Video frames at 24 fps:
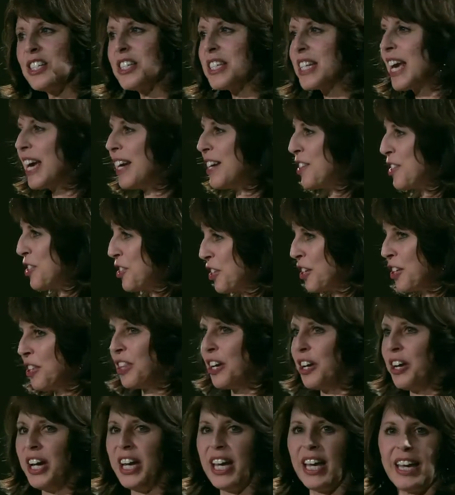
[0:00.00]
just kind of shook
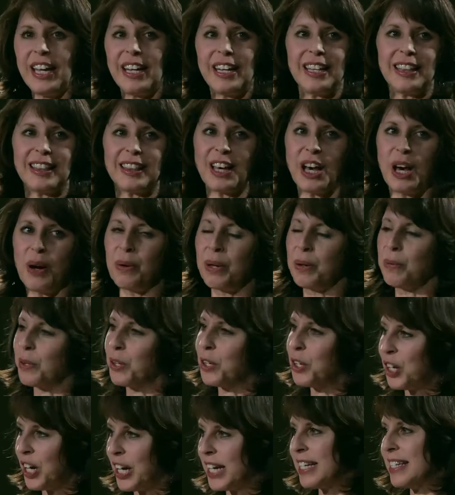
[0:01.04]
their head and thought we were
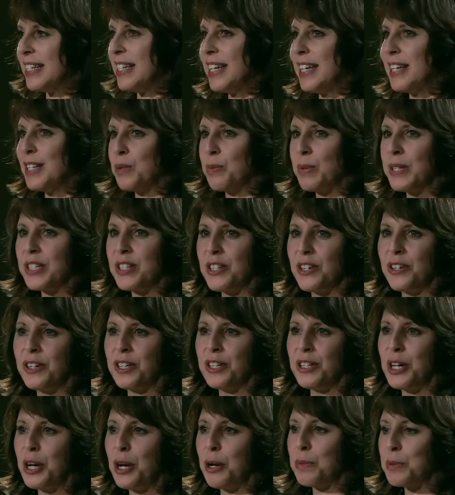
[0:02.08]
crazy as we
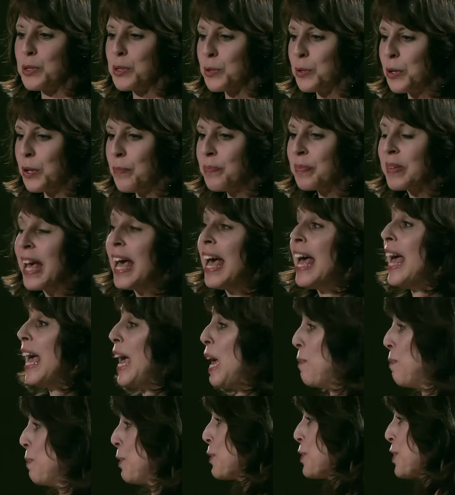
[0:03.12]
started to homeschool.
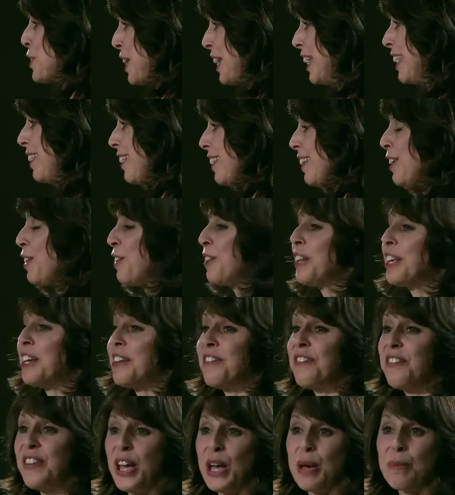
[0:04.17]
And particularly
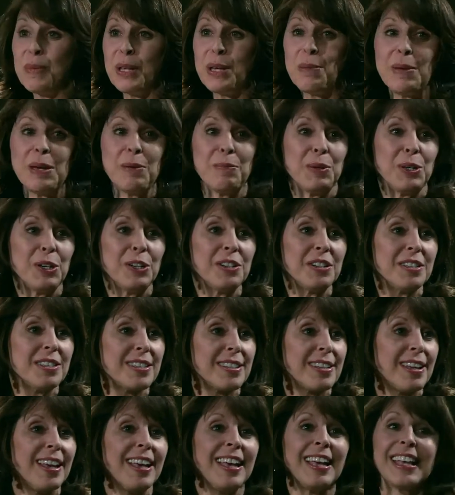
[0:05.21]
family members,
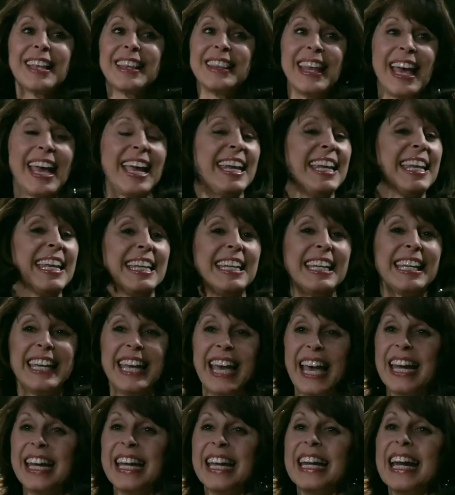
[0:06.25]
they didn't
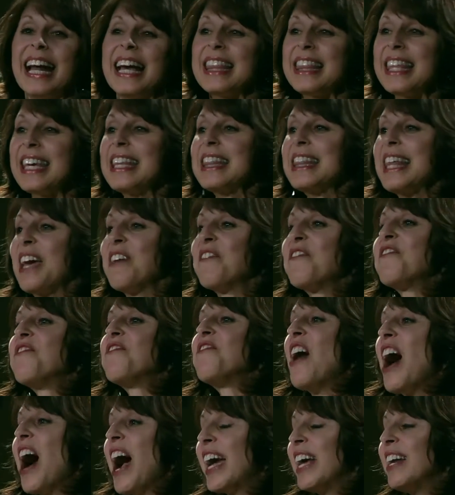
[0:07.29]
get it. I think they
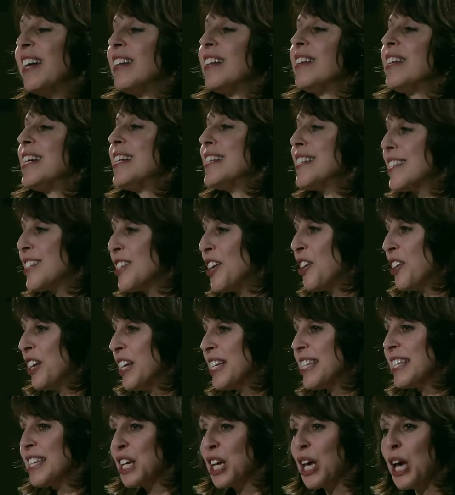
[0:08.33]
finally
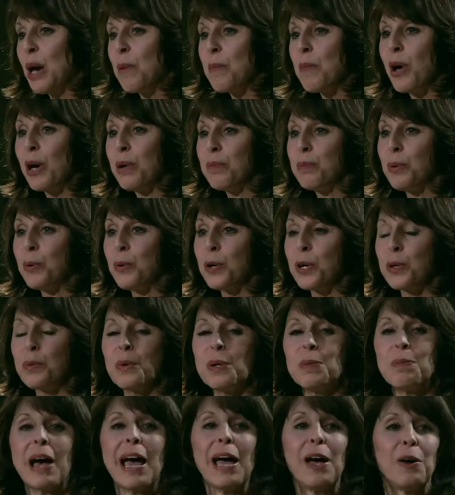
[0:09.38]
started to come on board
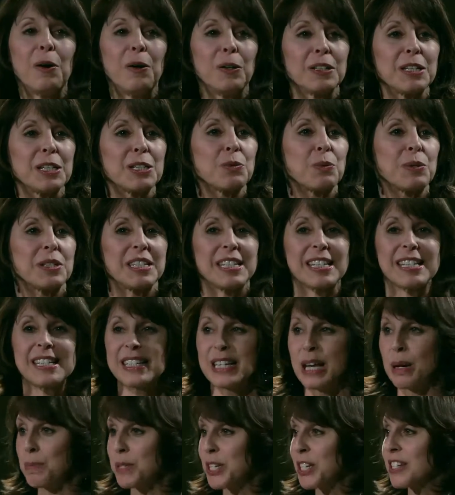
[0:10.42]
when my oldest was
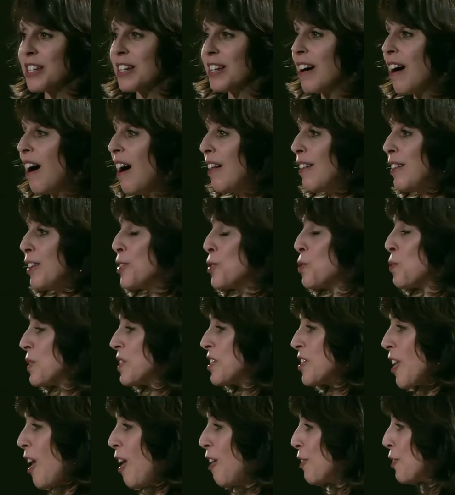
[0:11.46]
accepted to college
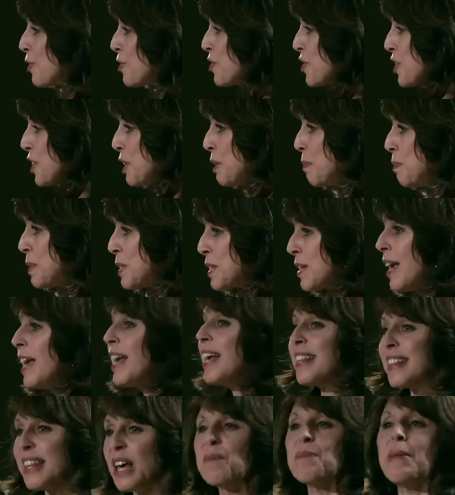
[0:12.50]
with scholarships,
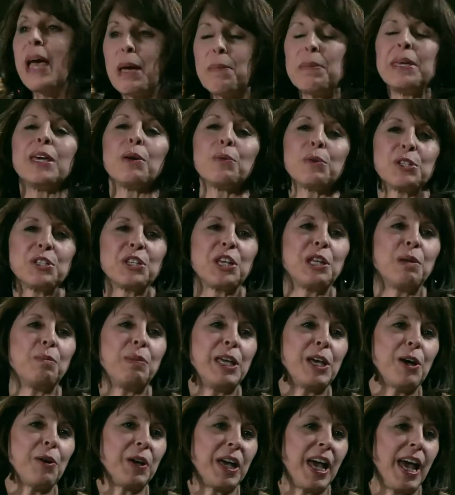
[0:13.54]
that maybe it was going to
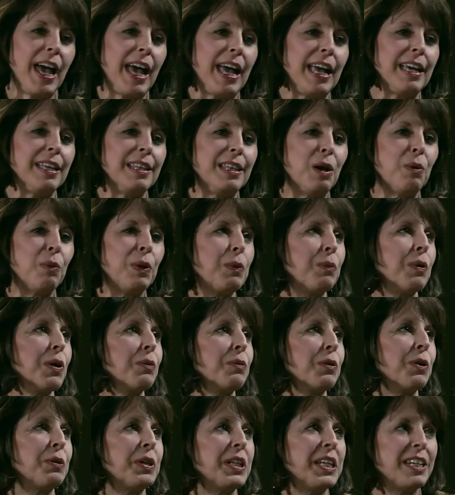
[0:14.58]
be okay and that we
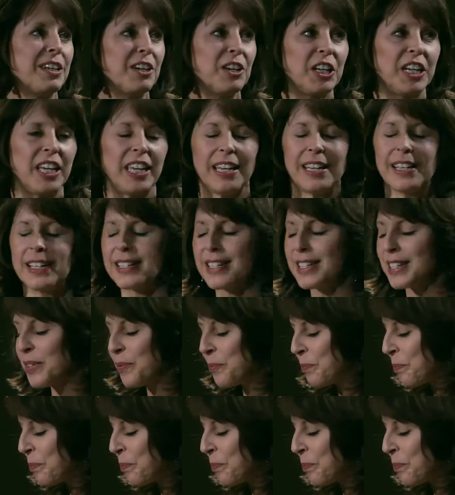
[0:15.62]
weren't ruining our kids.